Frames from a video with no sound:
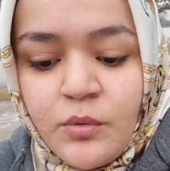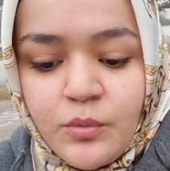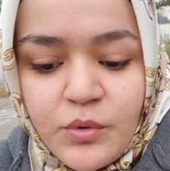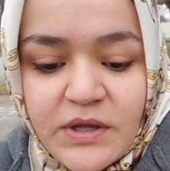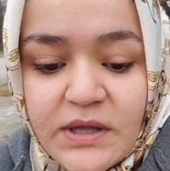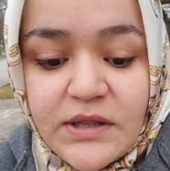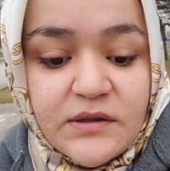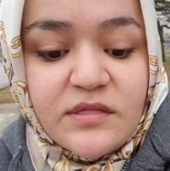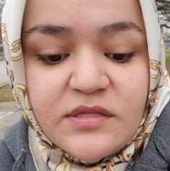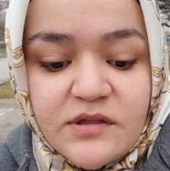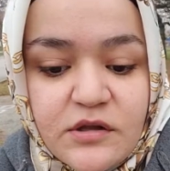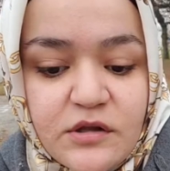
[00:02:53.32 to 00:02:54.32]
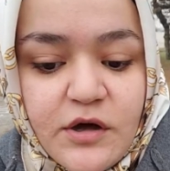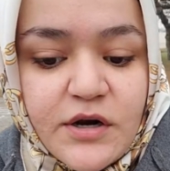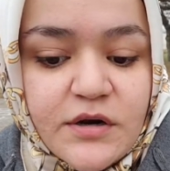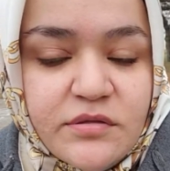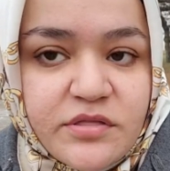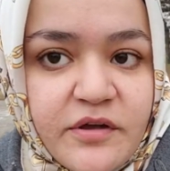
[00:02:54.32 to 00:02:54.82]
we get to see a lot
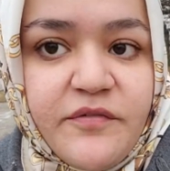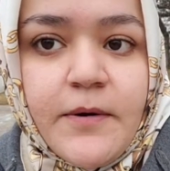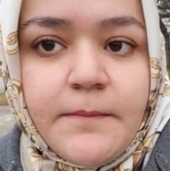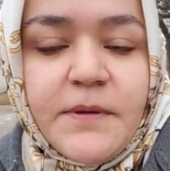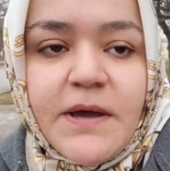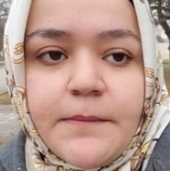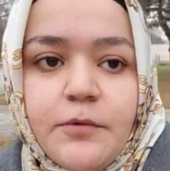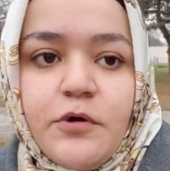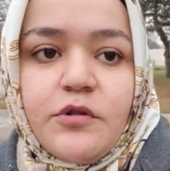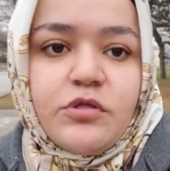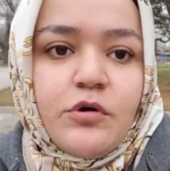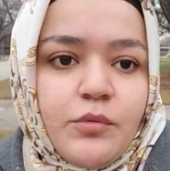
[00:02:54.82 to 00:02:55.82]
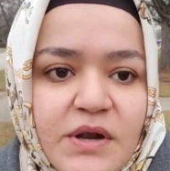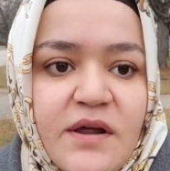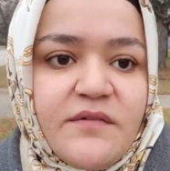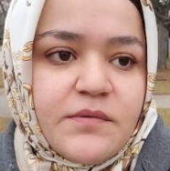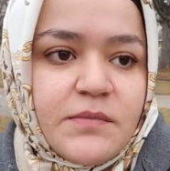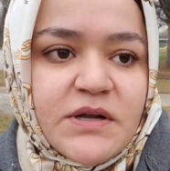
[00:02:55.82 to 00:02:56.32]
of stuff on Blackboard. So
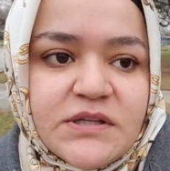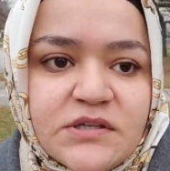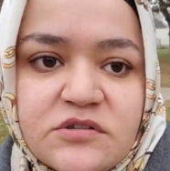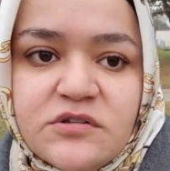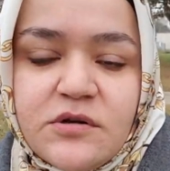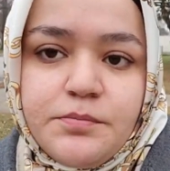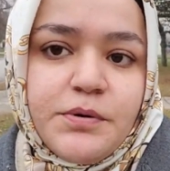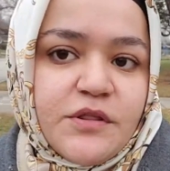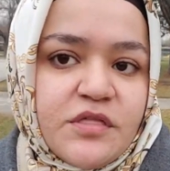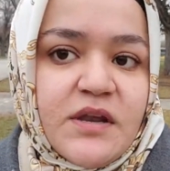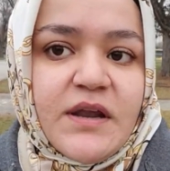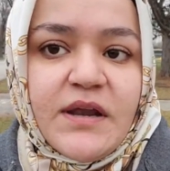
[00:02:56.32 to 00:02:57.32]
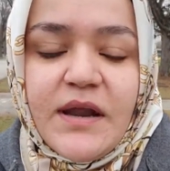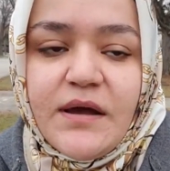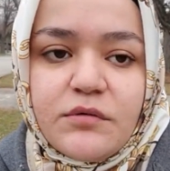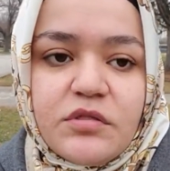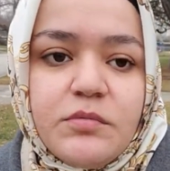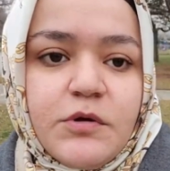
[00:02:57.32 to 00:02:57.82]
whenever my teacher puts an
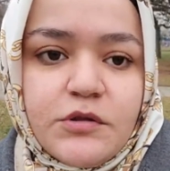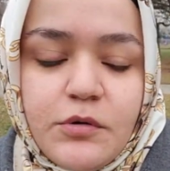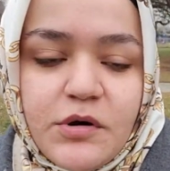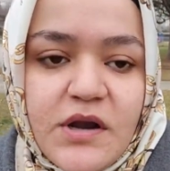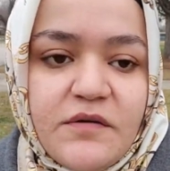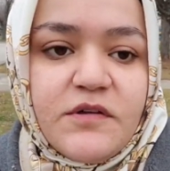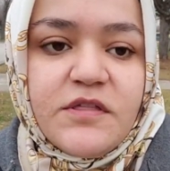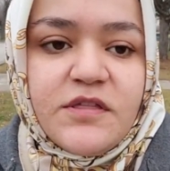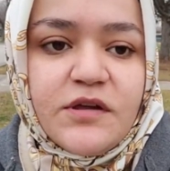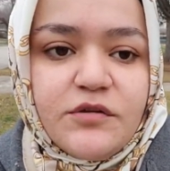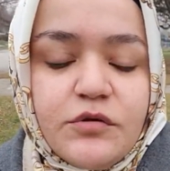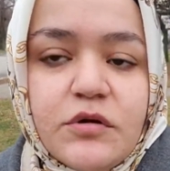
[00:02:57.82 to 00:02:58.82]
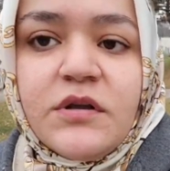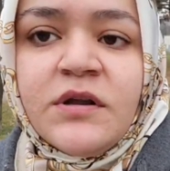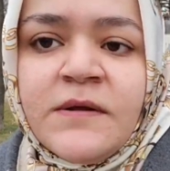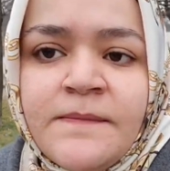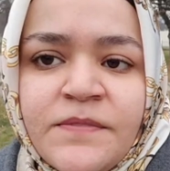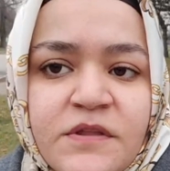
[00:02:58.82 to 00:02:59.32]
announcement or everything, you could,
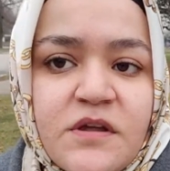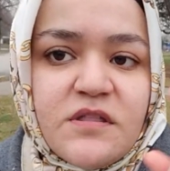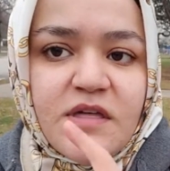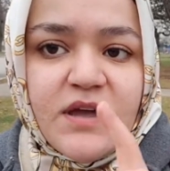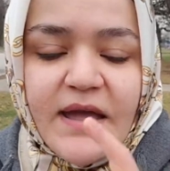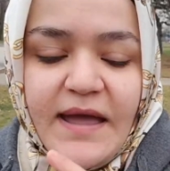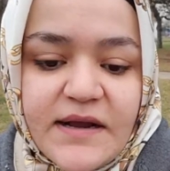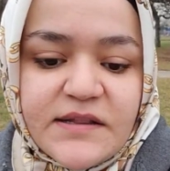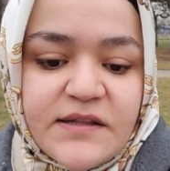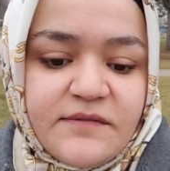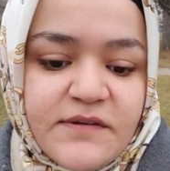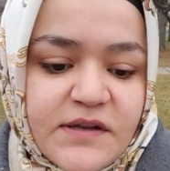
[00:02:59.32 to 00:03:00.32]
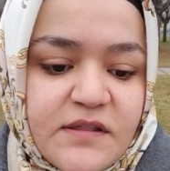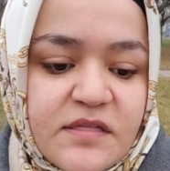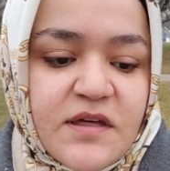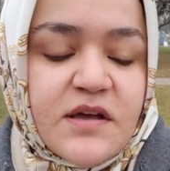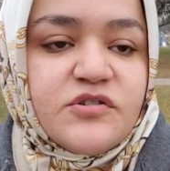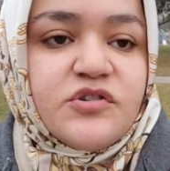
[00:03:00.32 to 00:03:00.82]
there's like an activity
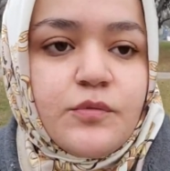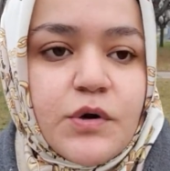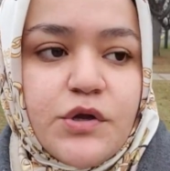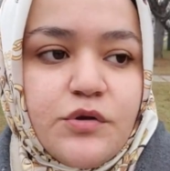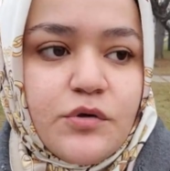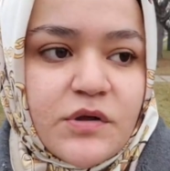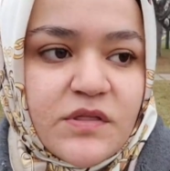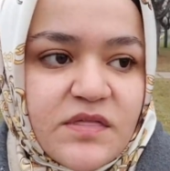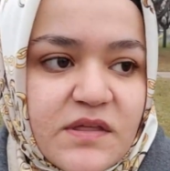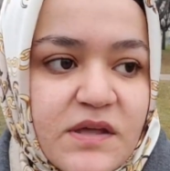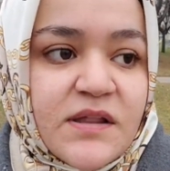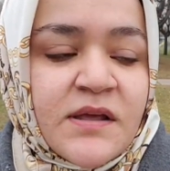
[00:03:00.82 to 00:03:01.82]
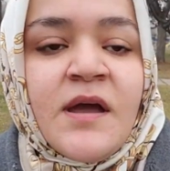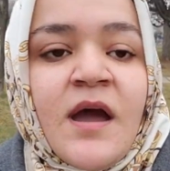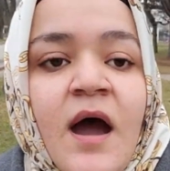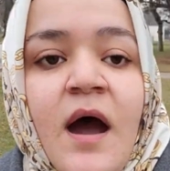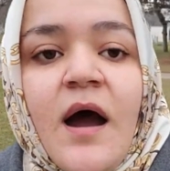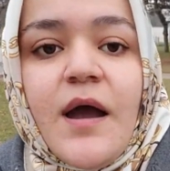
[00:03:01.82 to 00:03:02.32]
section where you could see it.
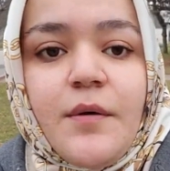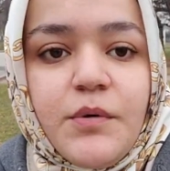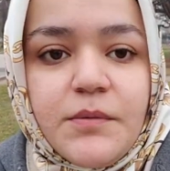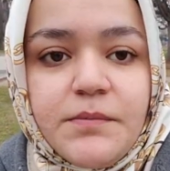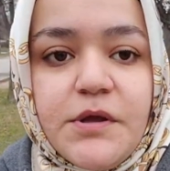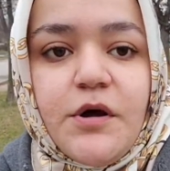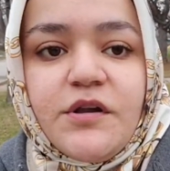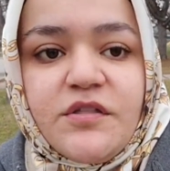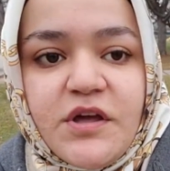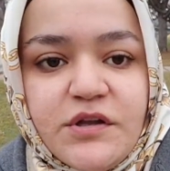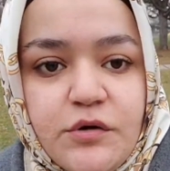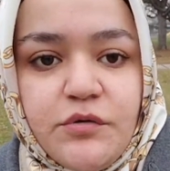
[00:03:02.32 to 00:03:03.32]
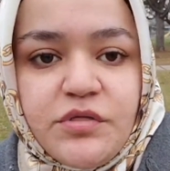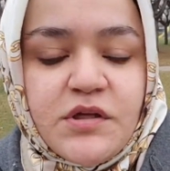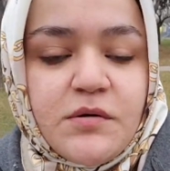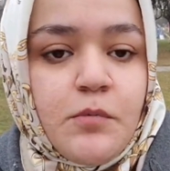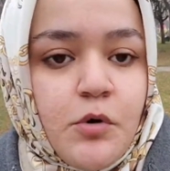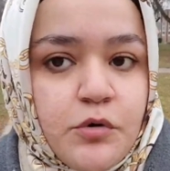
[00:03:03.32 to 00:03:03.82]
I will be honest, I don't
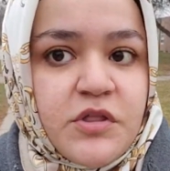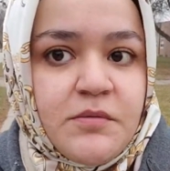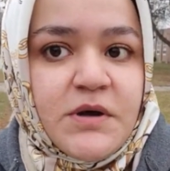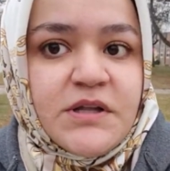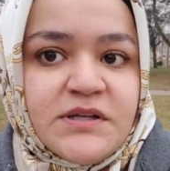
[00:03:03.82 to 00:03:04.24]
think most of my